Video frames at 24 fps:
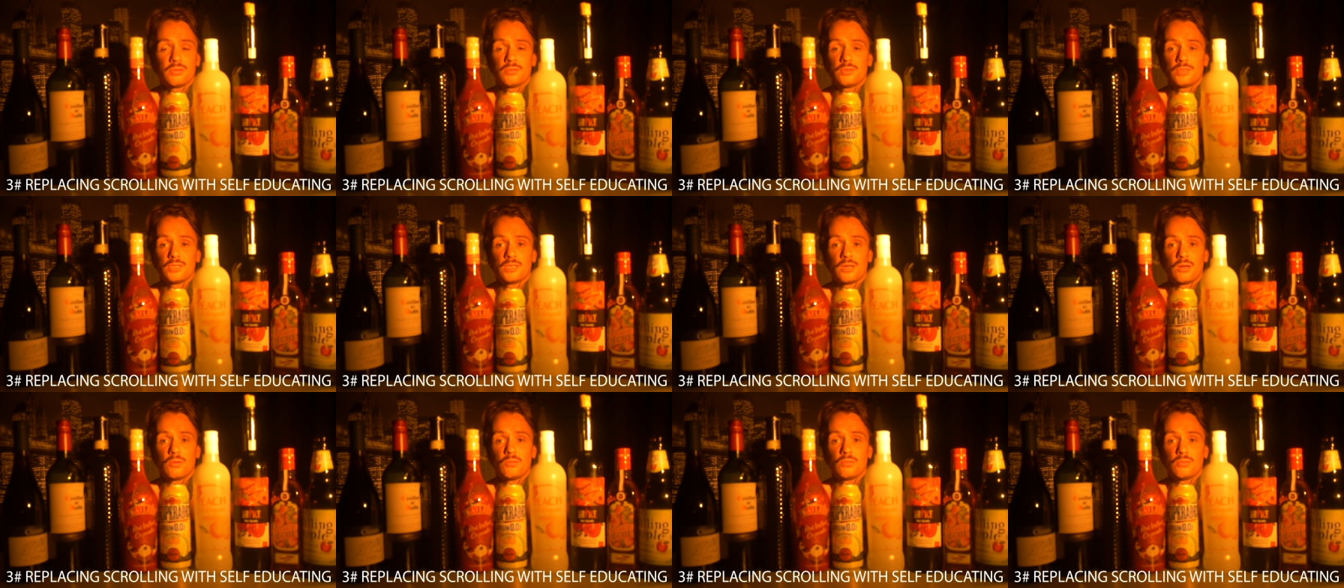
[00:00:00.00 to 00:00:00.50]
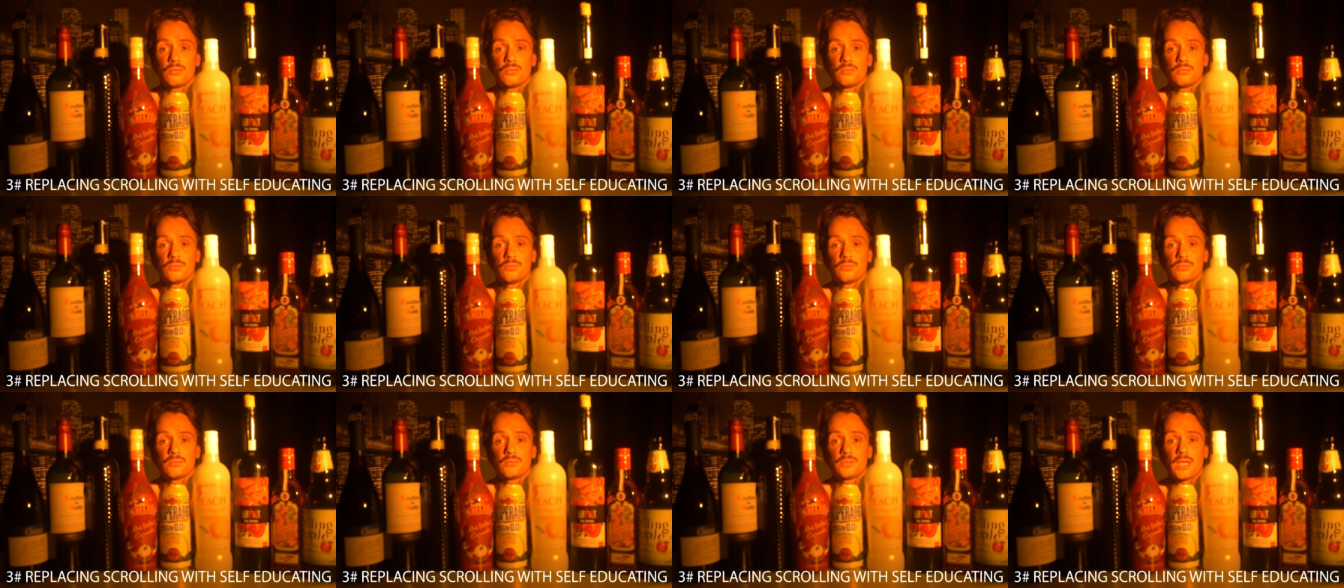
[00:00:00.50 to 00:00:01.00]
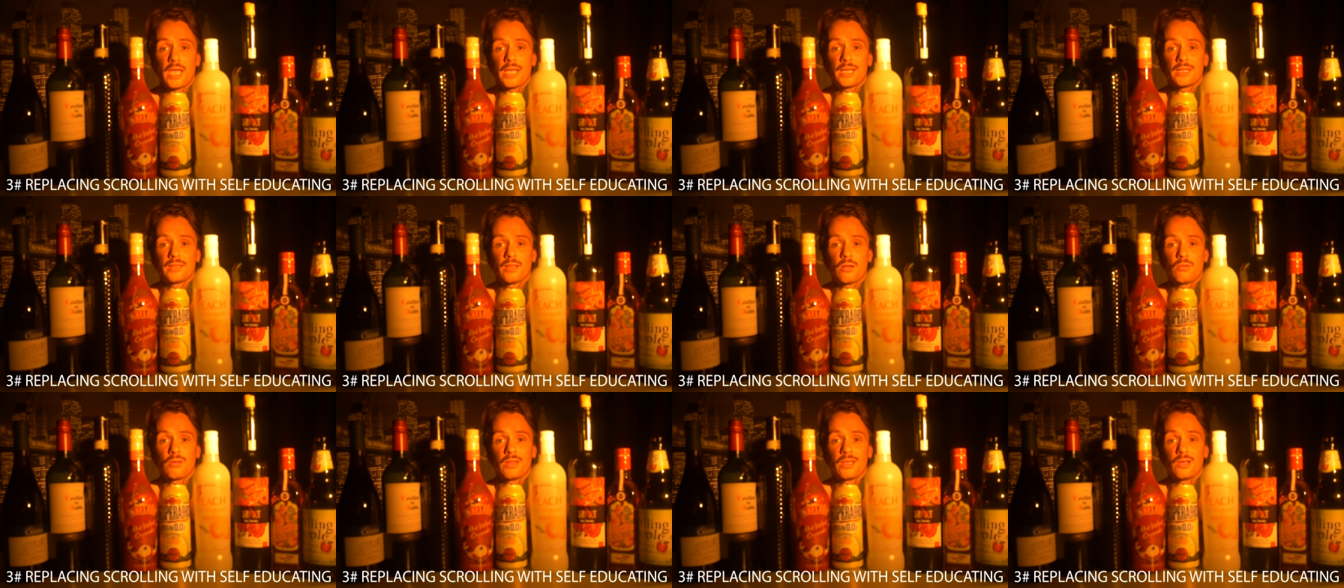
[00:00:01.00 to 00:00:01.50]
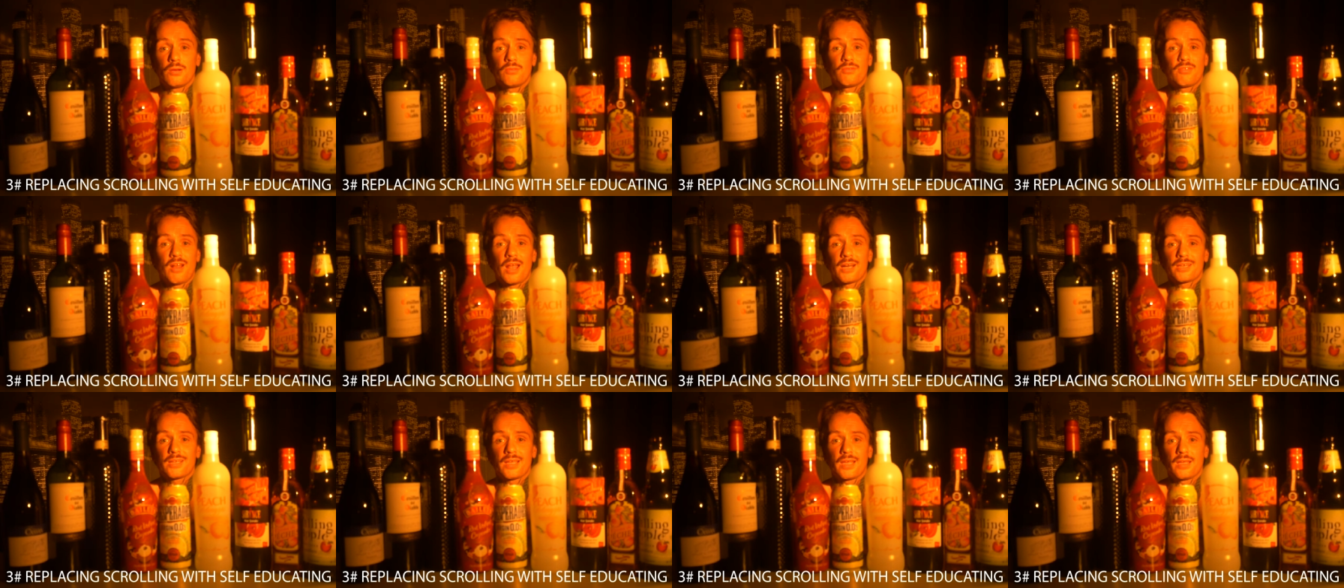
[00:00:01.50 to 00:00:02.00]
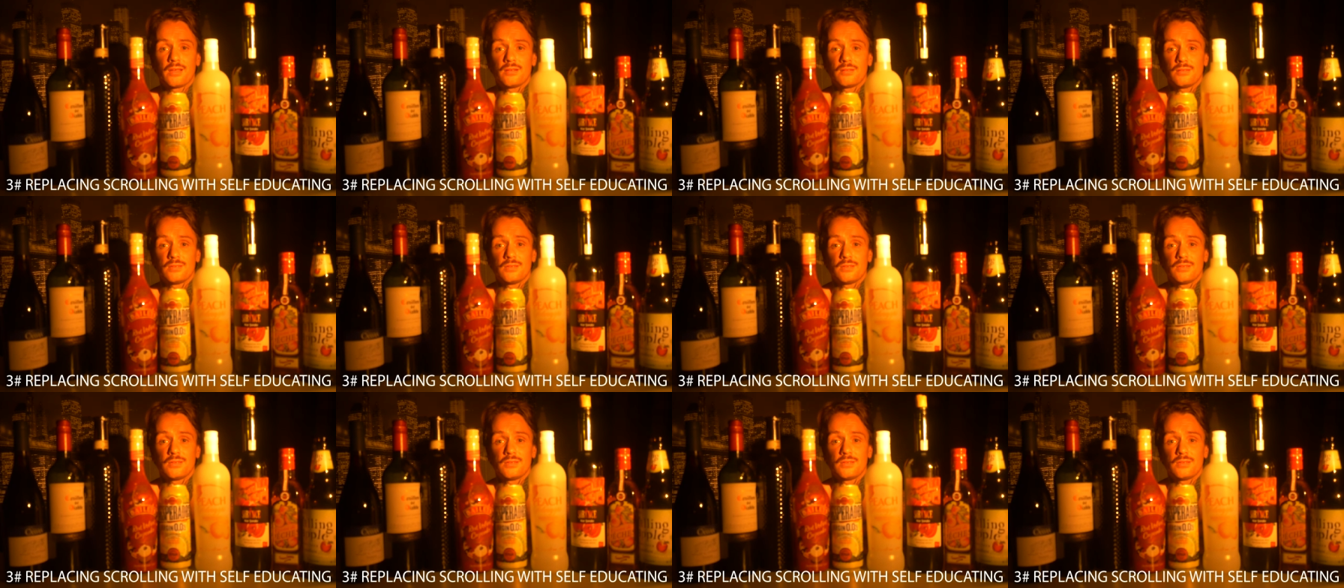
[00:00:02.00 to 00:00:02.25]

You know, taking down Leo Varadkar.